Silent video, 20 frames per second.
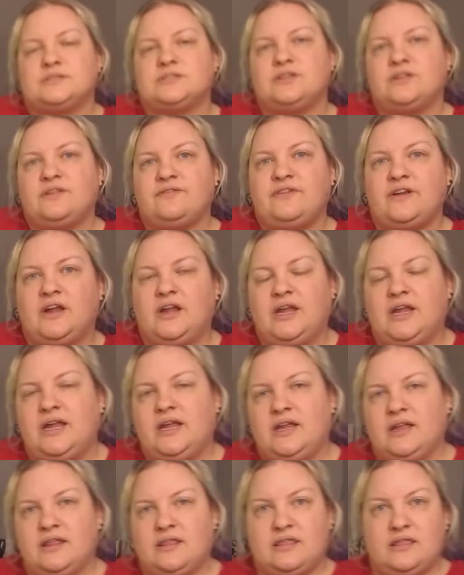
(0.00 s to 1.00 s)
So the
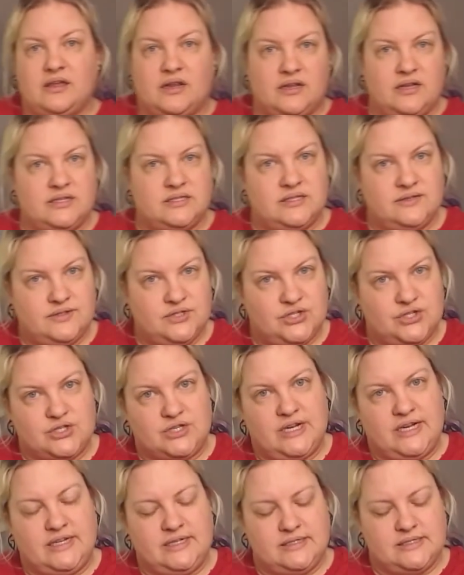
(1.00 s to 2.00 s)
varying thickness of
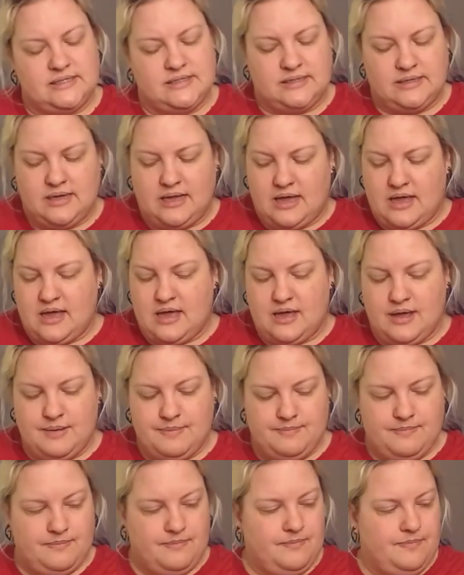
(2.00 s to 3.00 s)
strings,
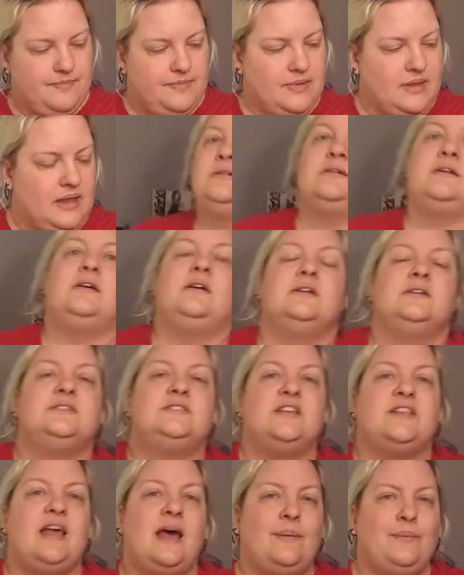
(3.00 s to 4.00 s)

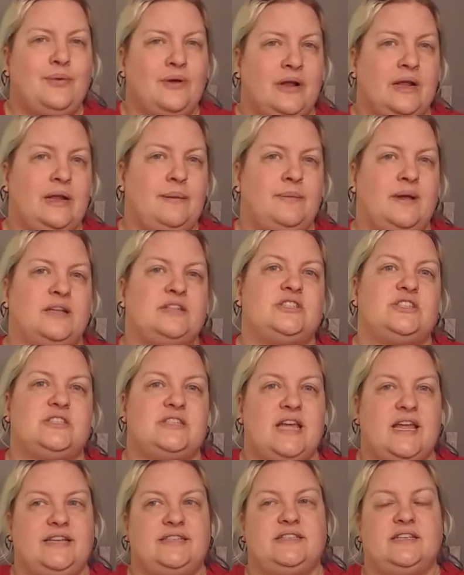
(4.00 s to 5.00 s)
so that pretty much
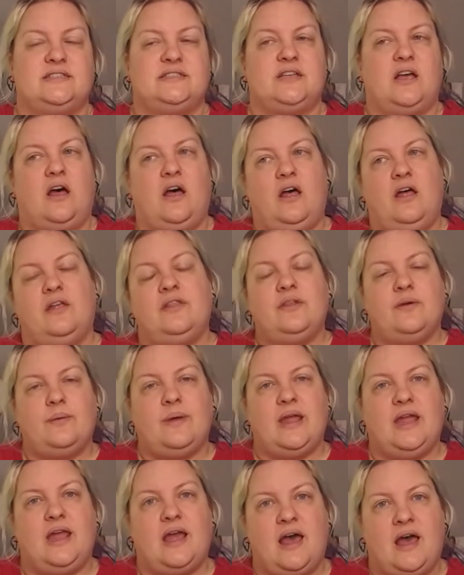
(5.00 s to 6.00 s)
takes us all the
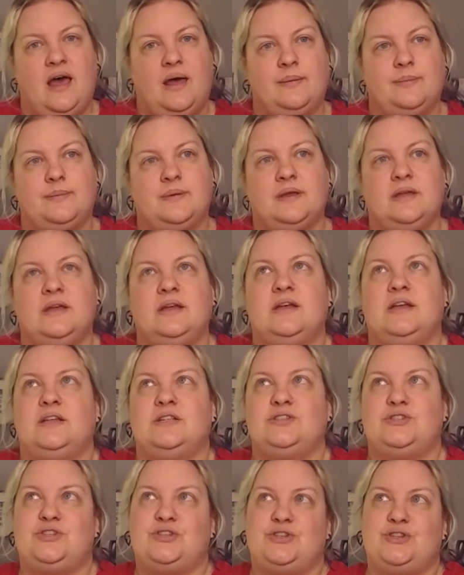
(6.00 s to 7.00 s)
way up
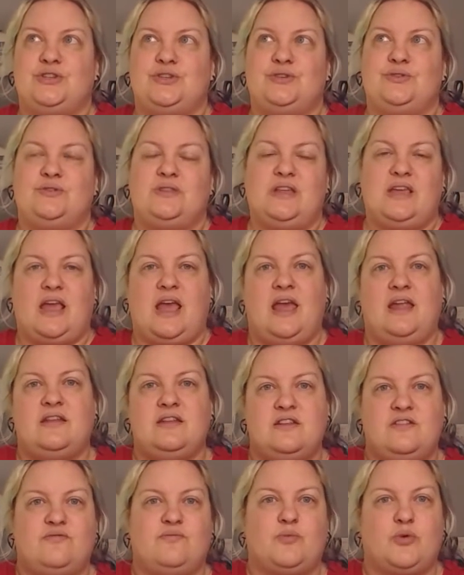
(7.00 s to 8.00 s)
to the
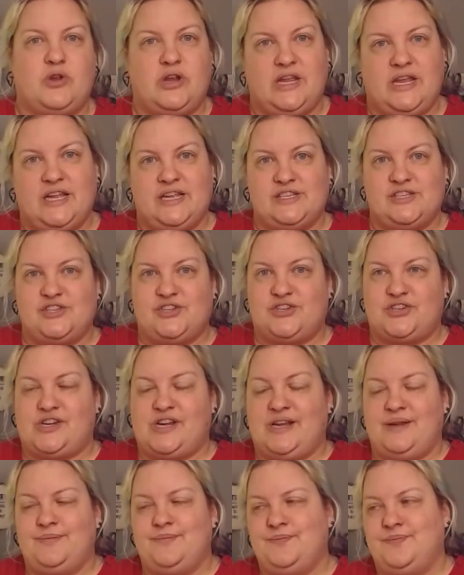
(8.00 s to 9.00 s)
end of
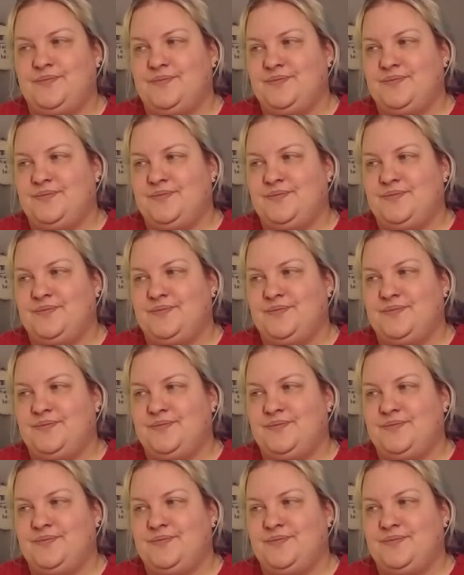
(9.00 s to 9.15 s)
prehistory.